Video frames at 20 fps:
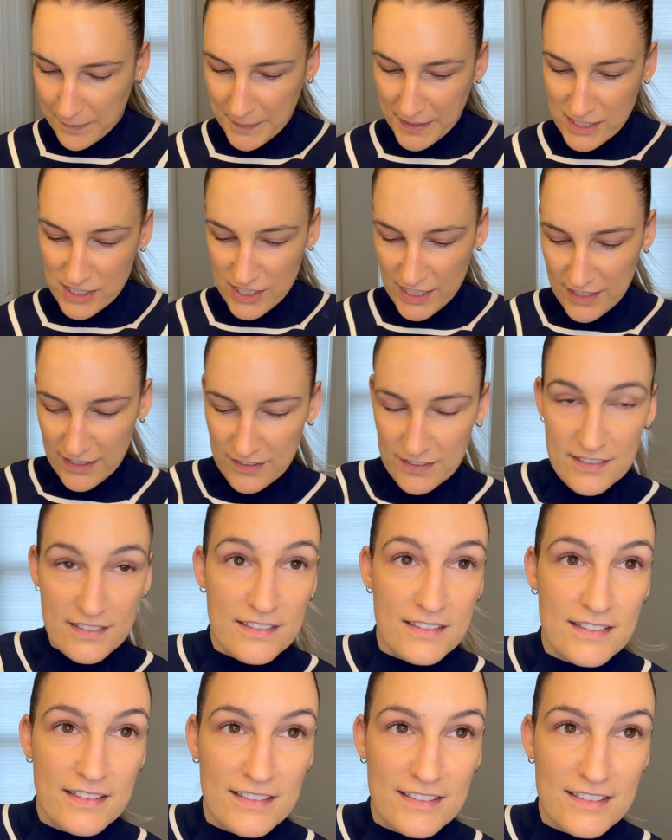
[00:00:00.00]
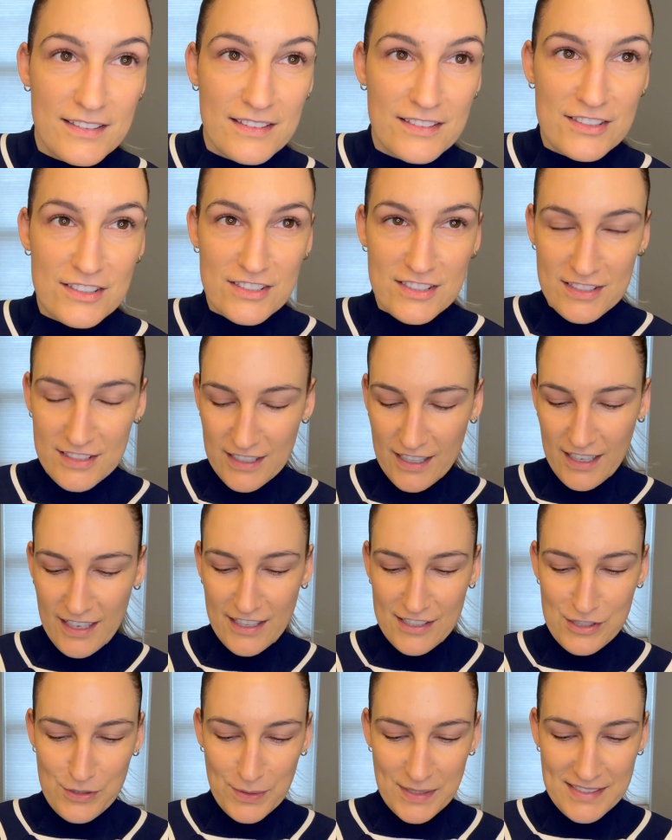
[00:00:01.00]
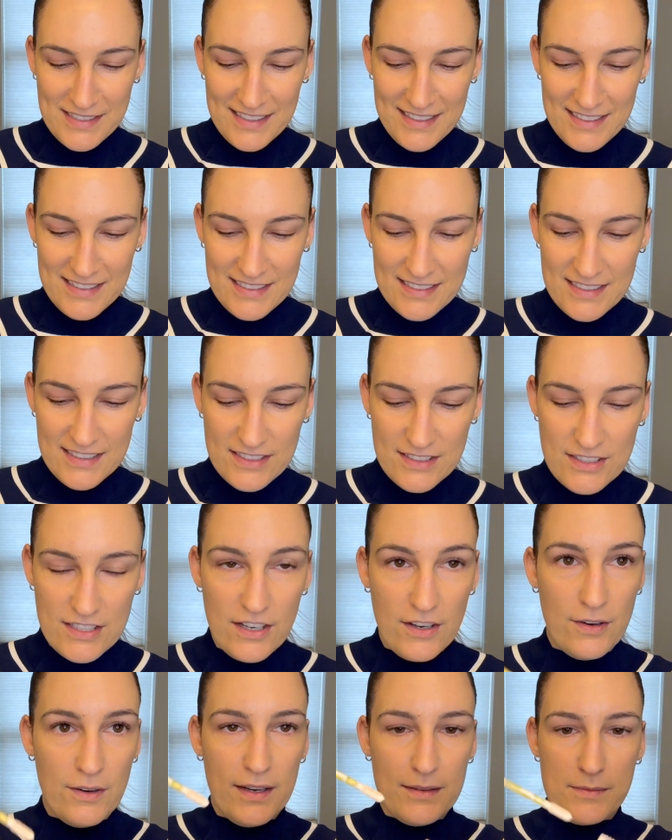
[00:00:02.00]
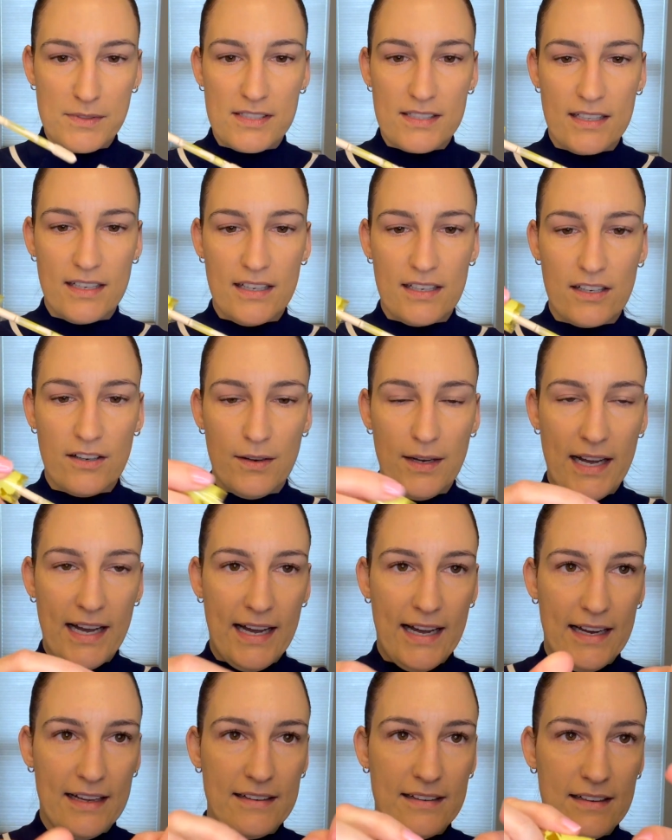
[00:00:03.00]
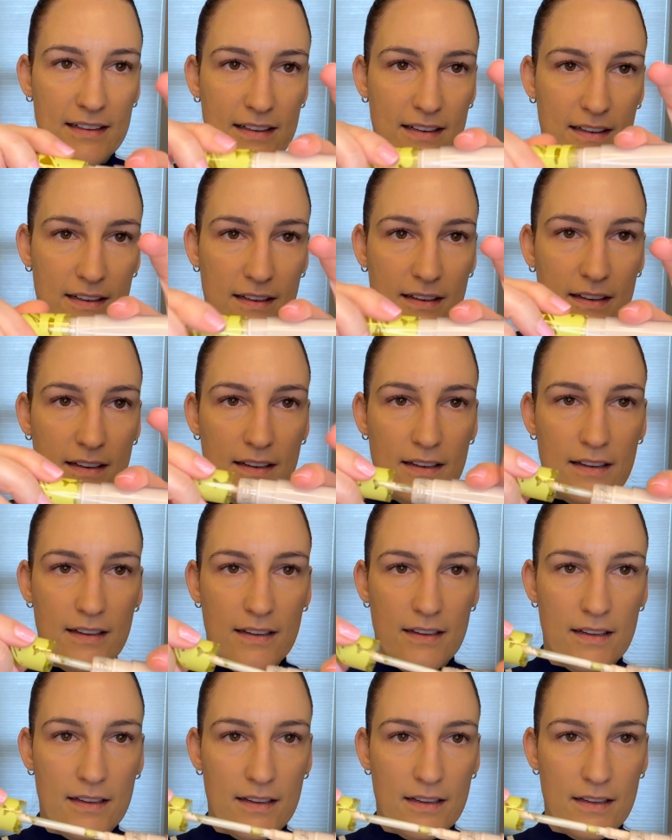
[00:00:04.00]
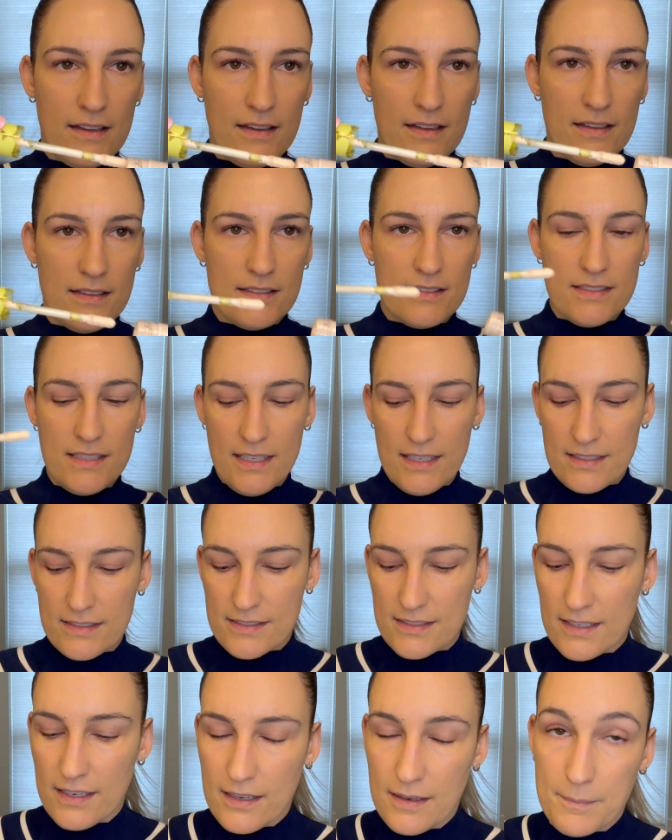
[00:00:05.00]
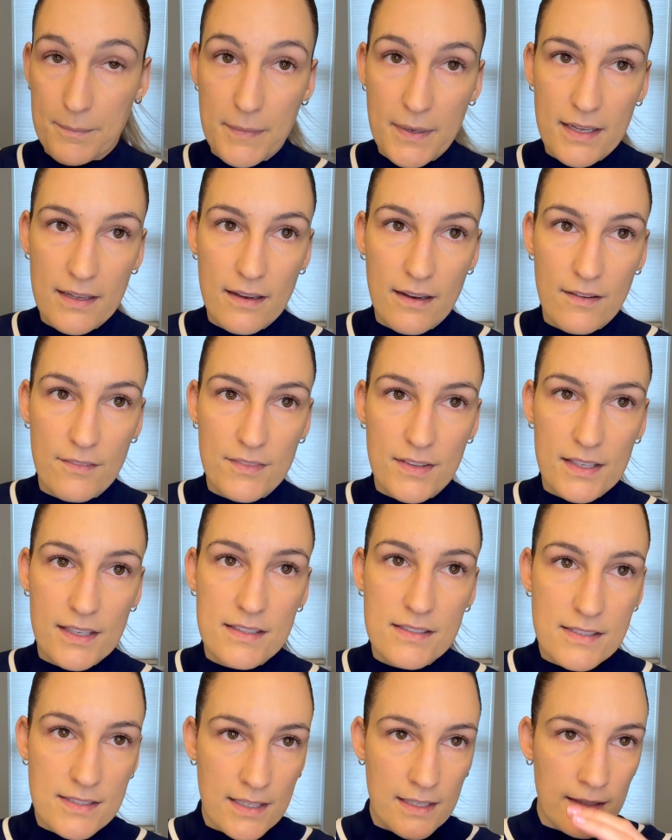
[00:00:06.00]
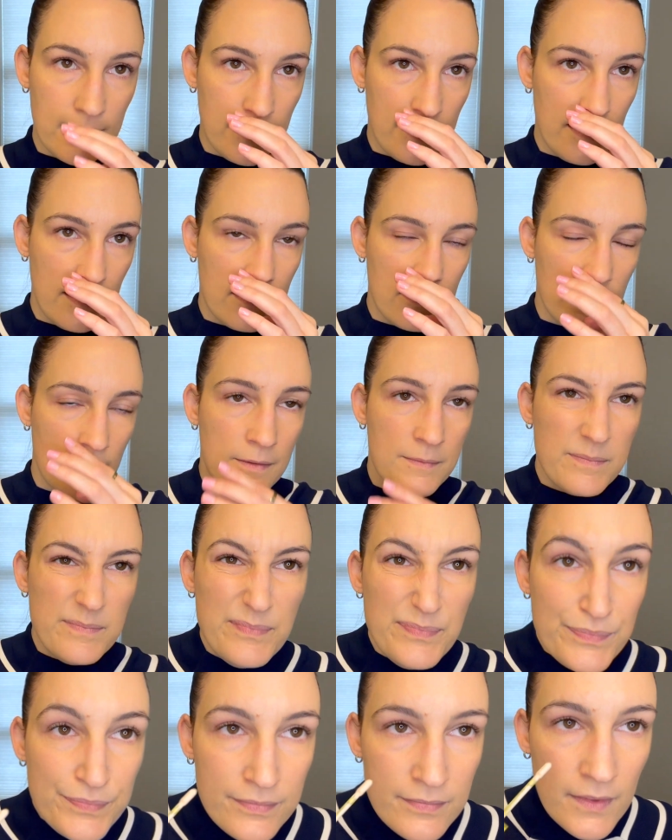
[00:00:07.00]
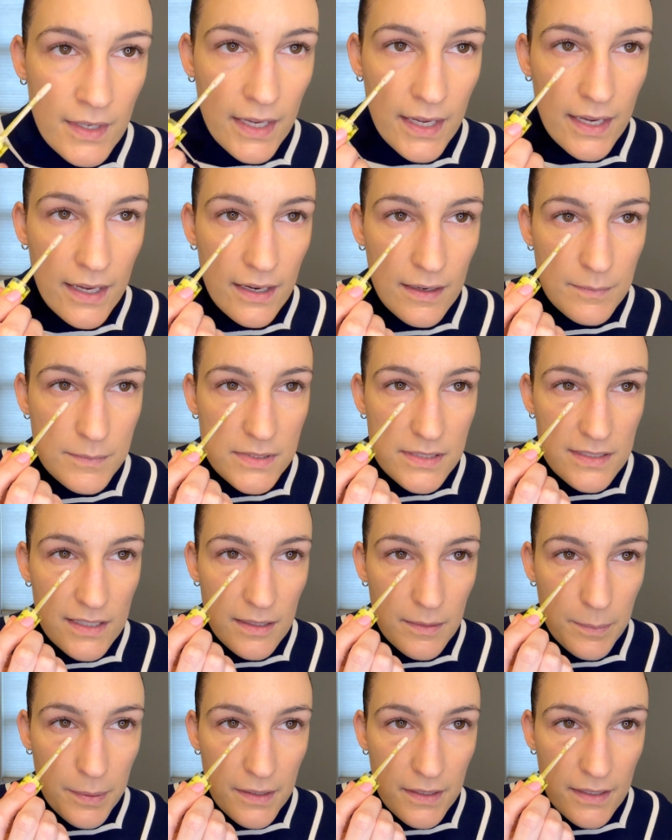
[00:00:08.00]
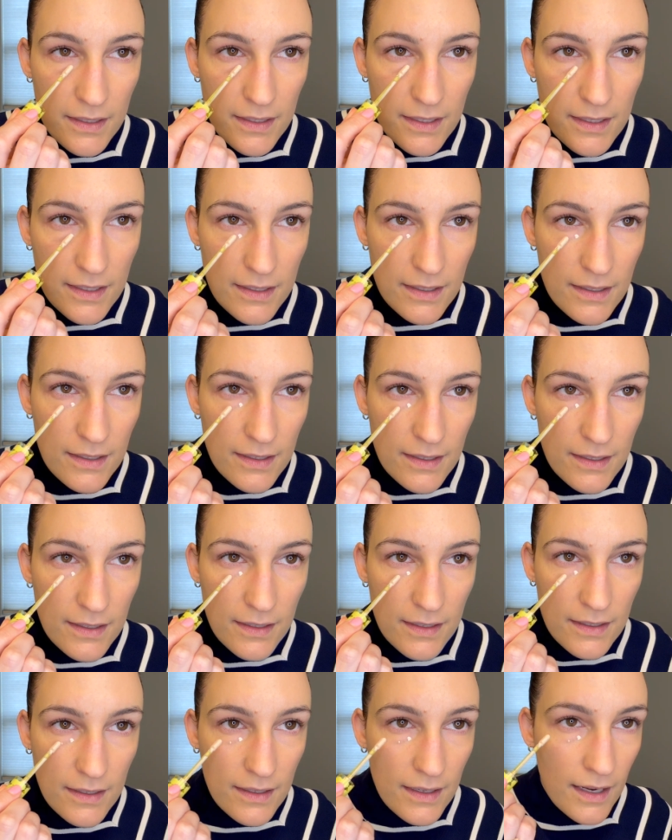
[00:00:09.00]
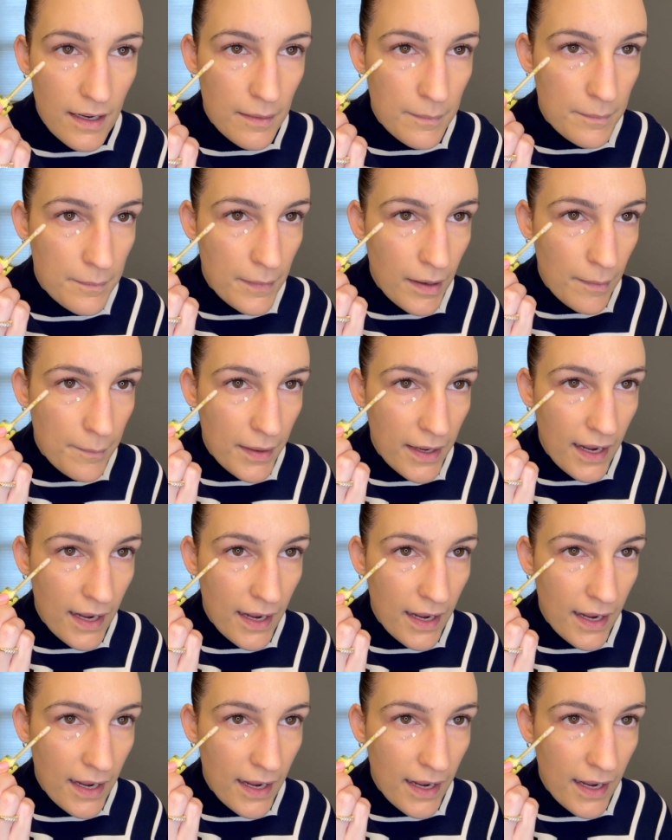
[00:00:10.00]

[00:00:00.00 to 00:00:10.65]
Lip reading: my shade choices. So I'm just gonna go ahead, take some of the concealer, and I'm just gonna put it here by my